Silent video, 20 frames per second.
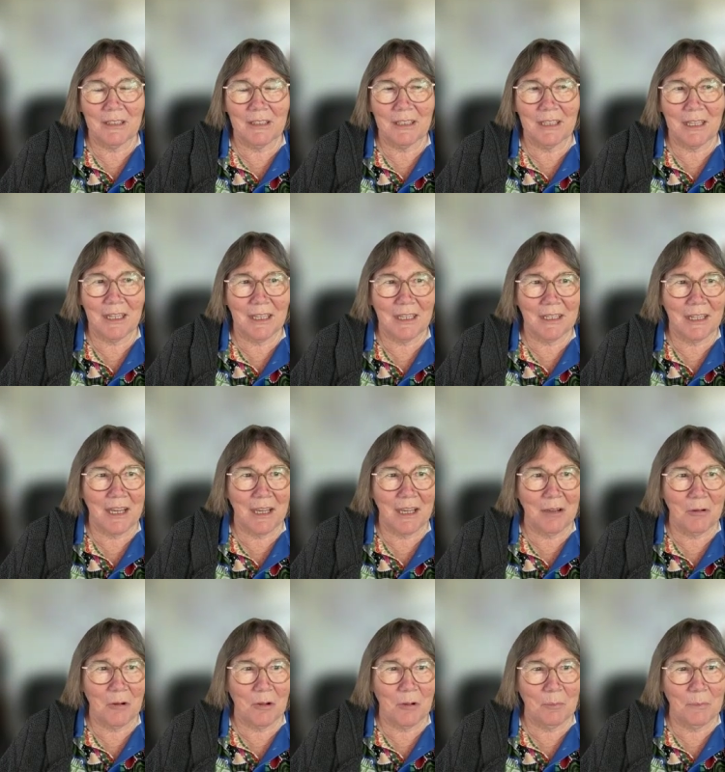yeah, no,
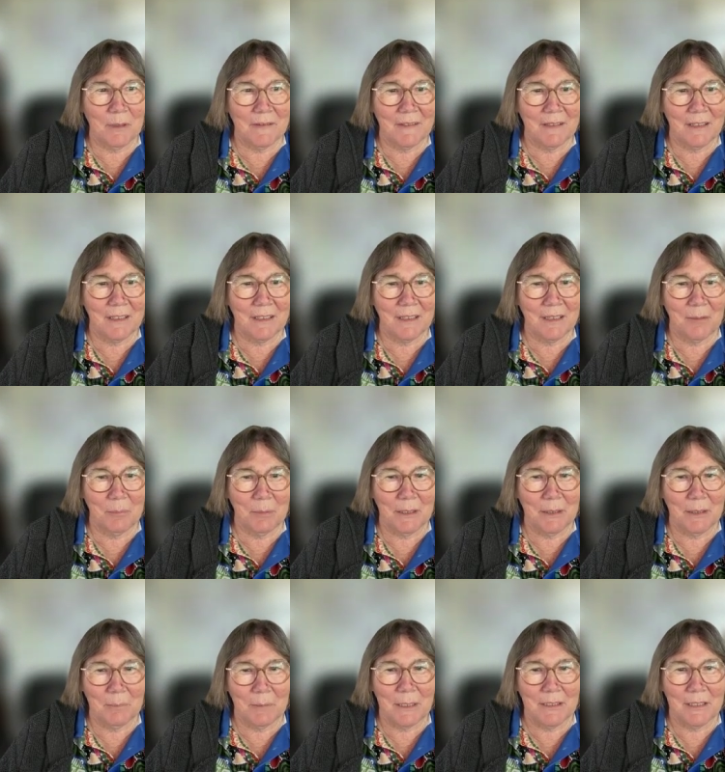I'm missing a
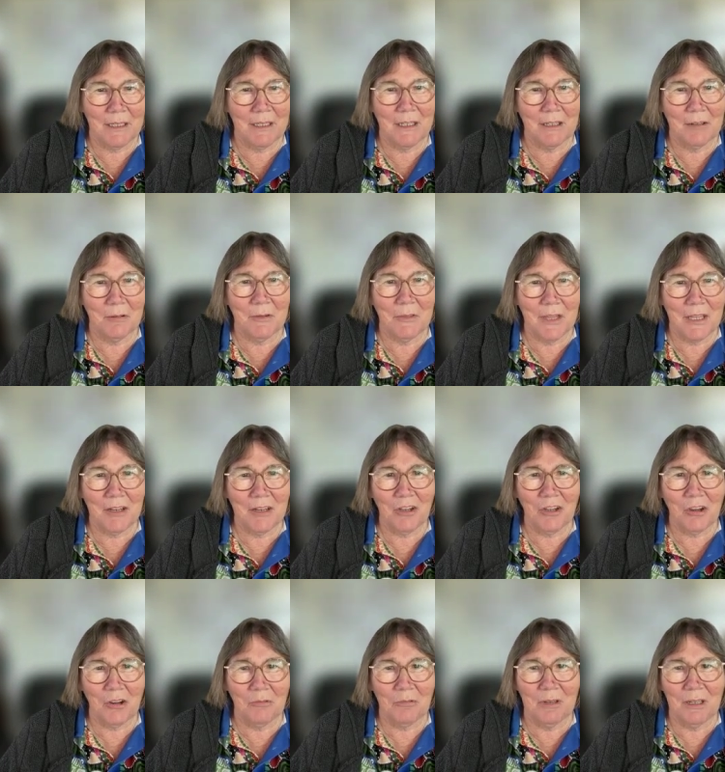big bit here. And then I
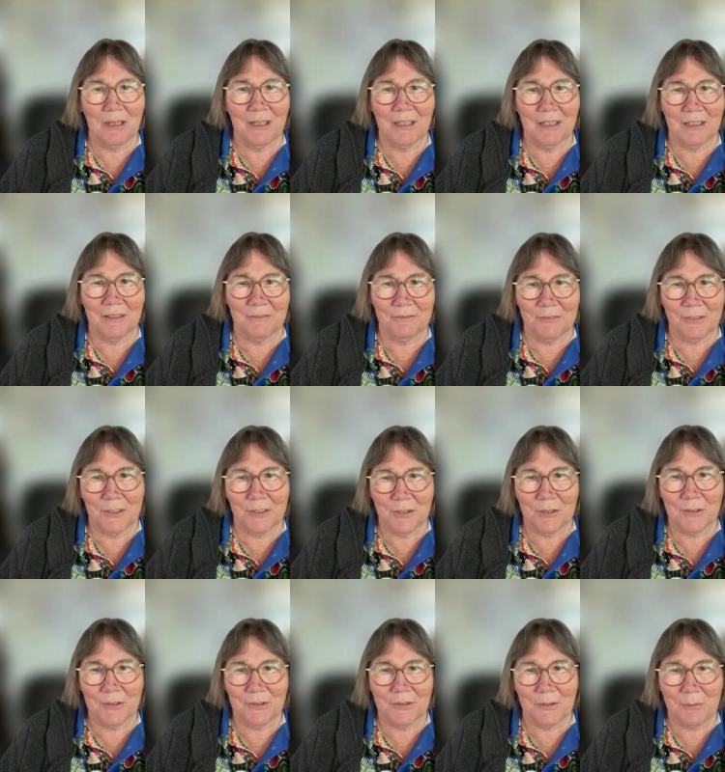got really
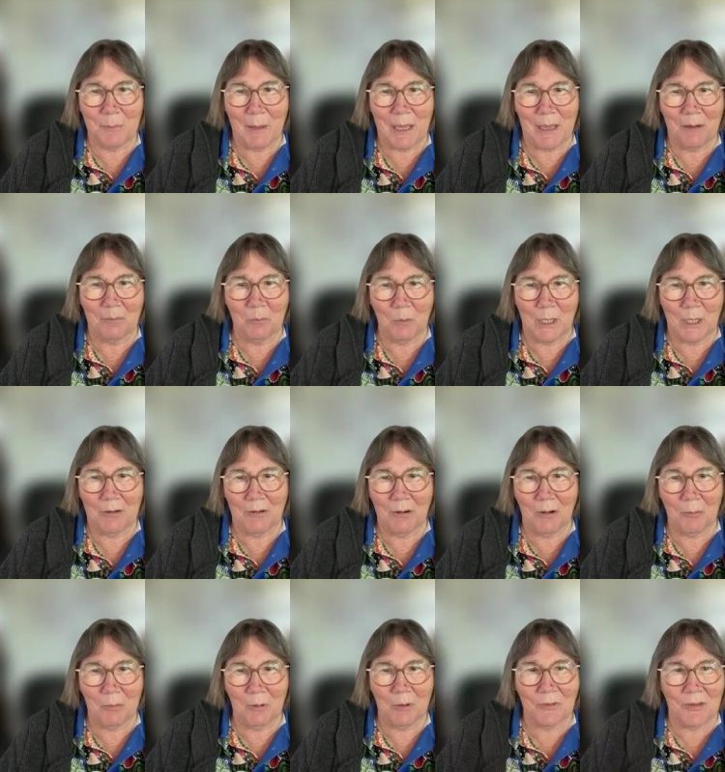confused about where
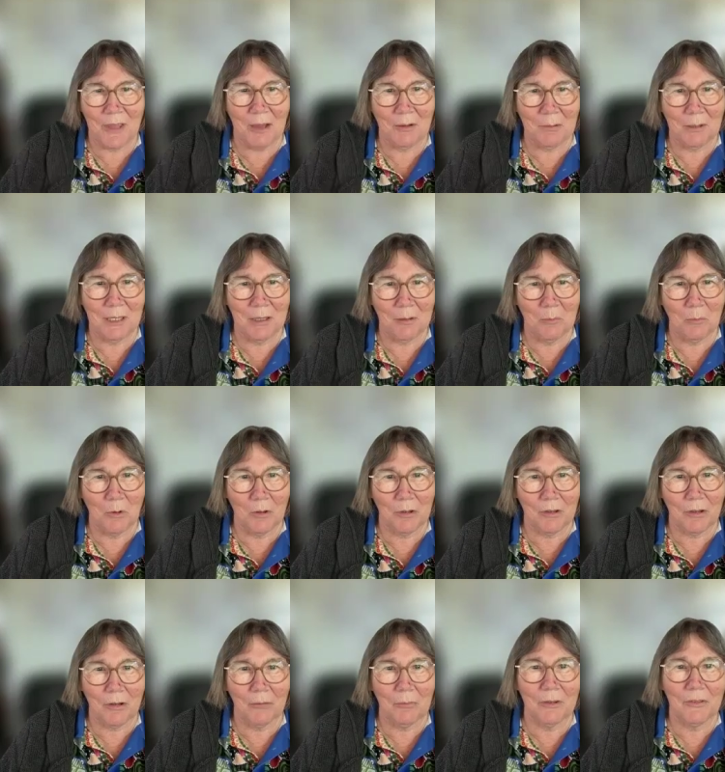I was going and what
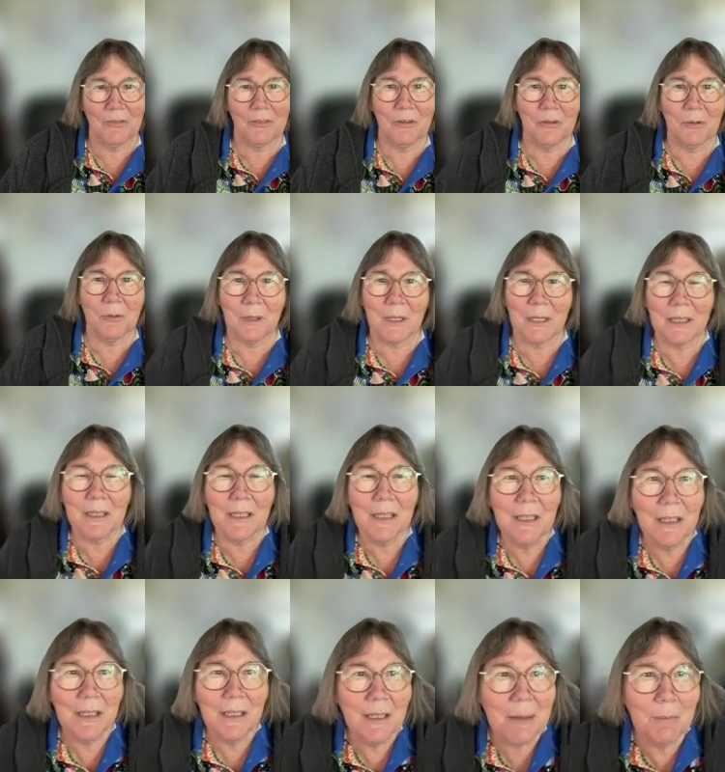I was doing.
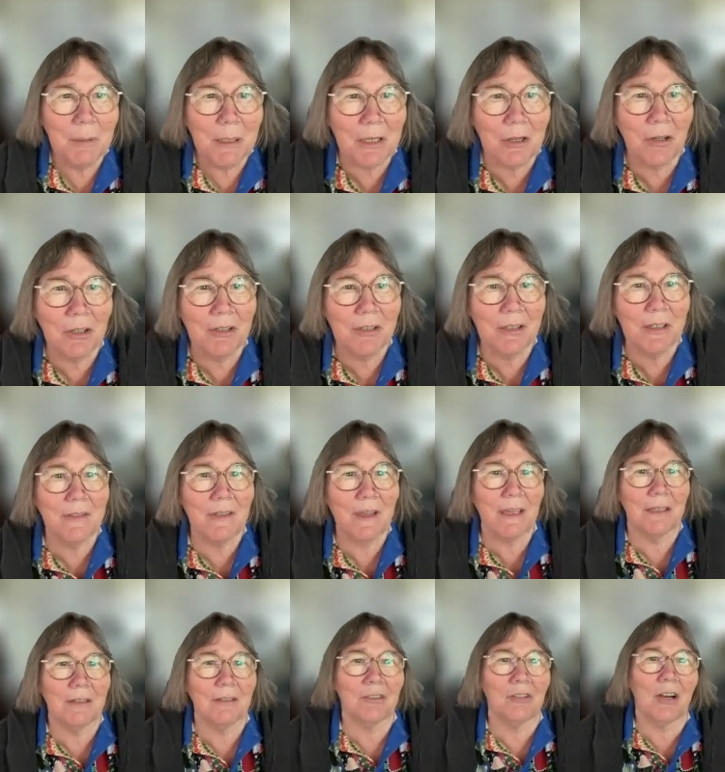But I did
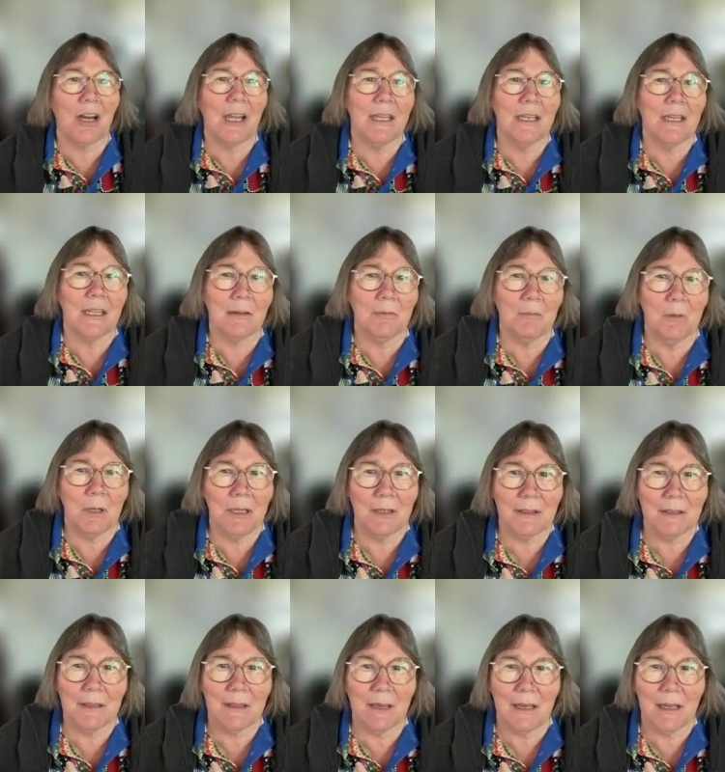that training with
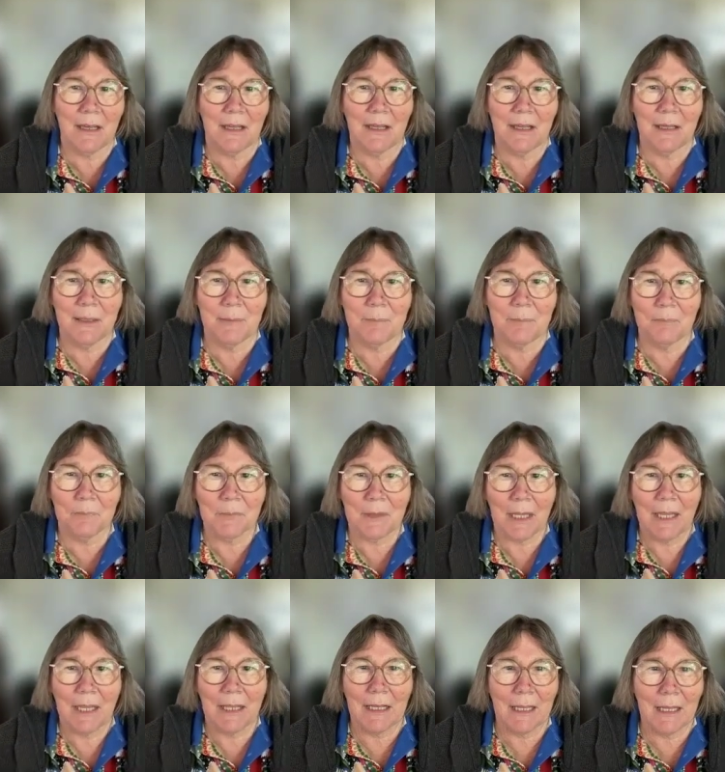
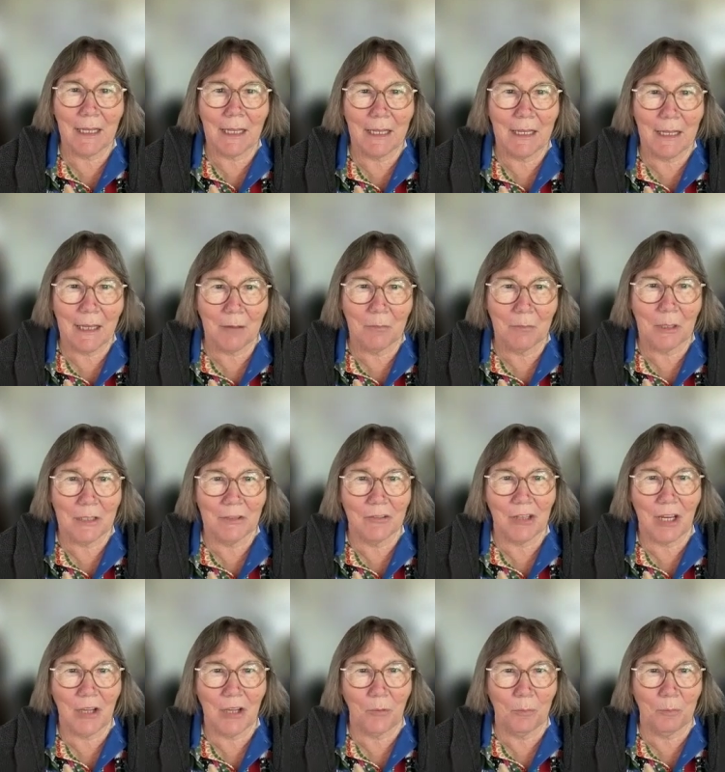Claire, which
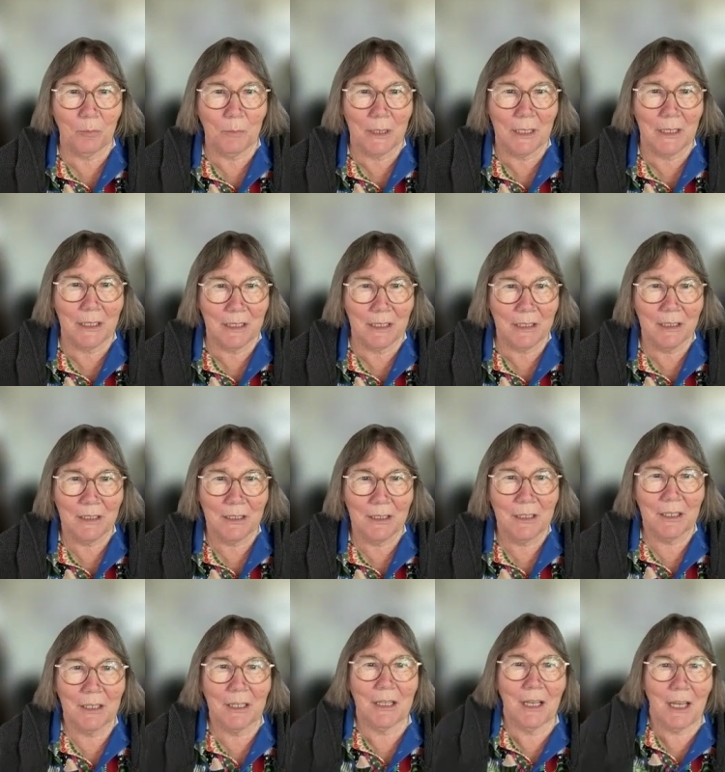helped me
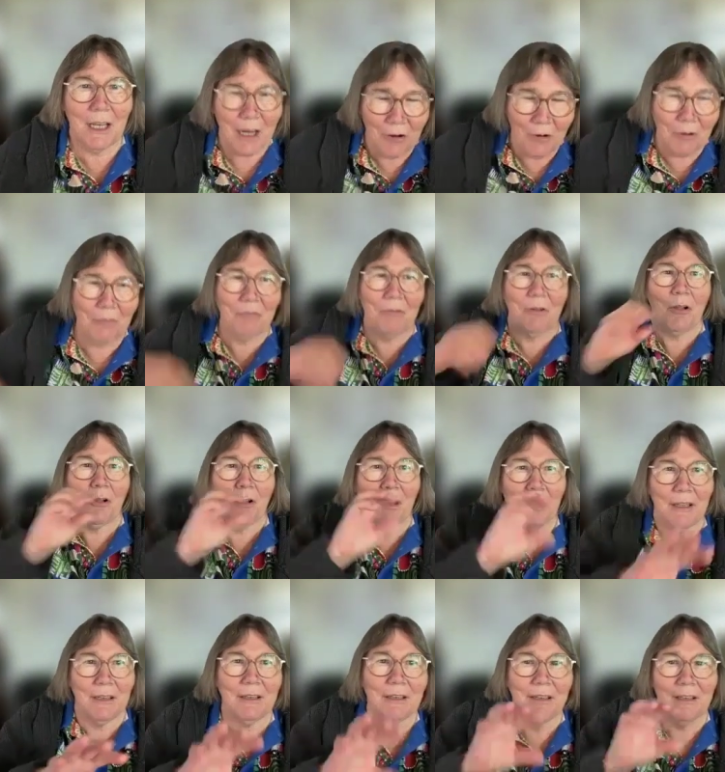
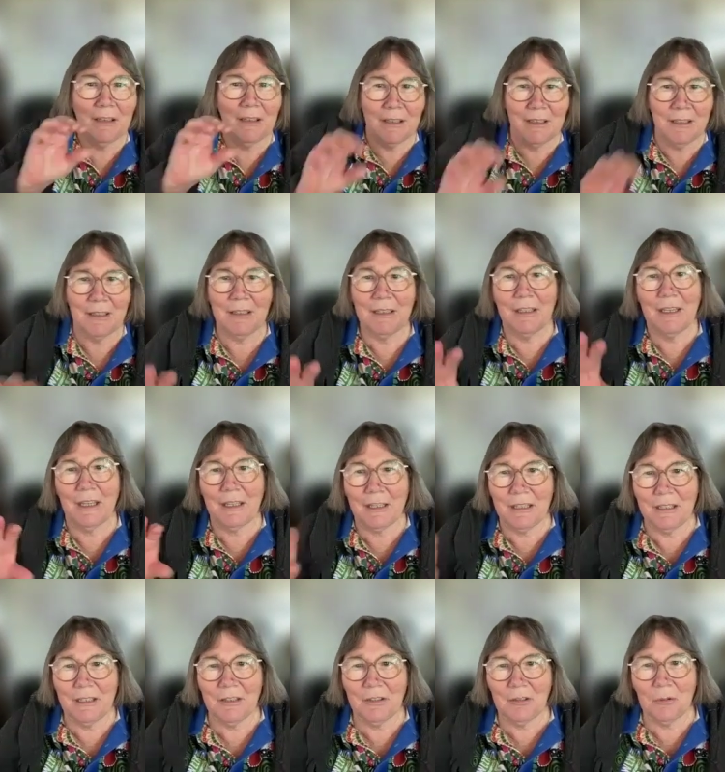clarify
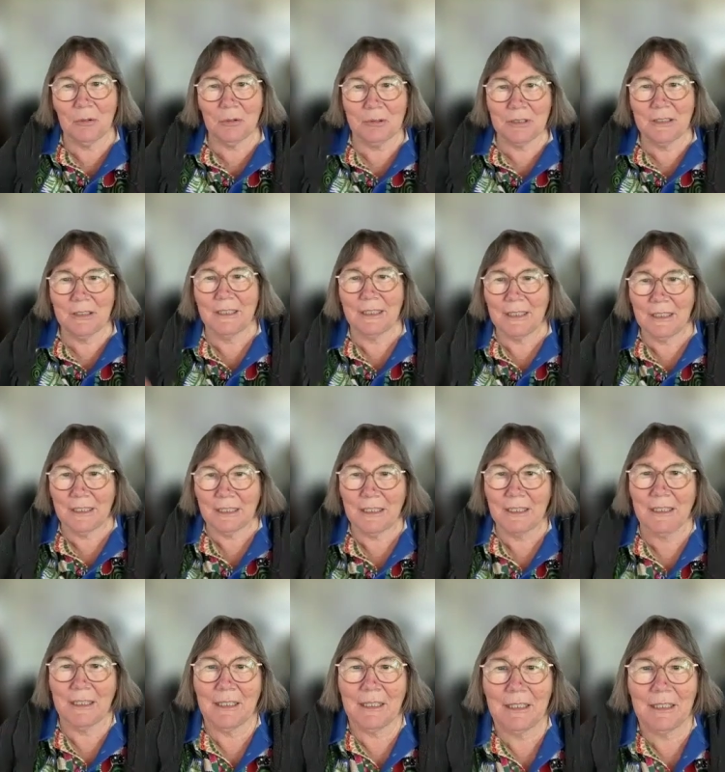getting it all to
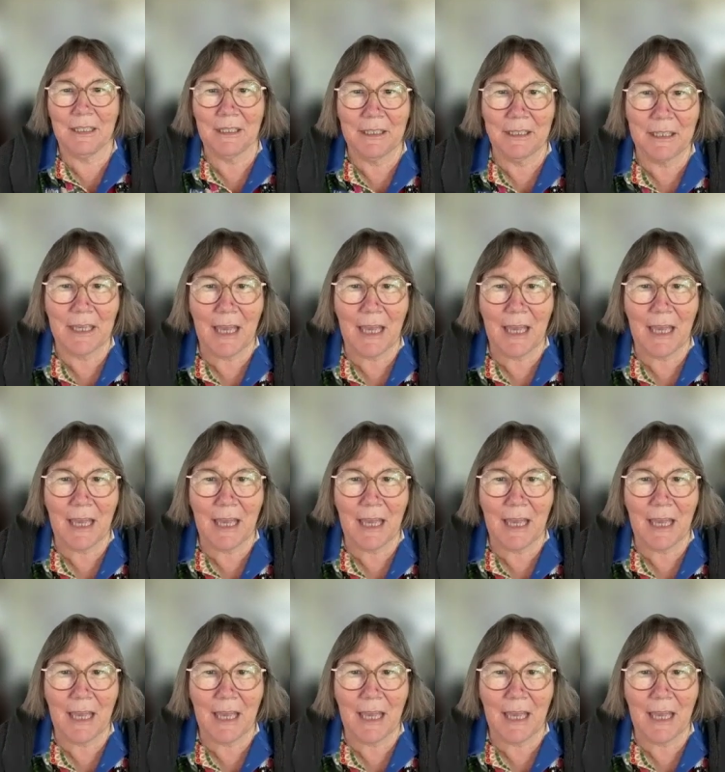link